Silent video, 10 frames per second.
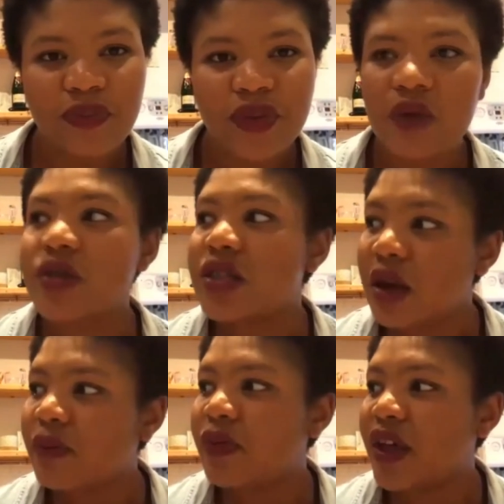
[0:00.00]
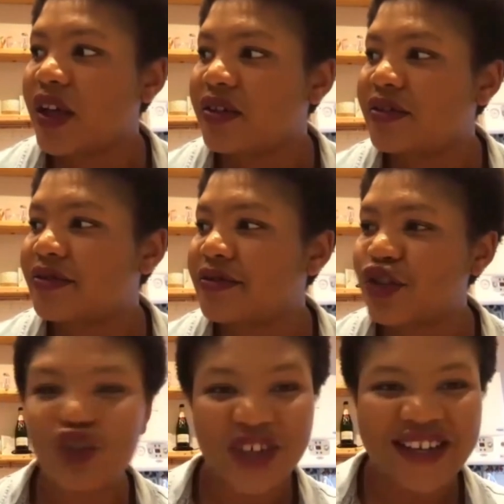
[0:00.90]
it was something
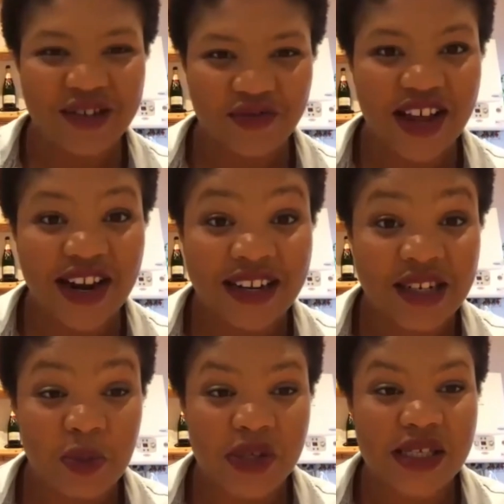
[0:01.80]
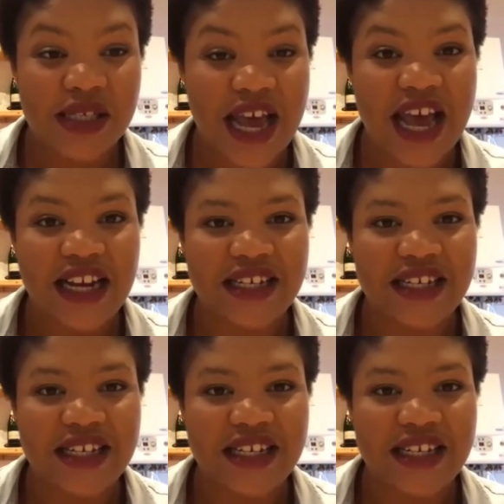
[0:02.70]
creative that had to be said.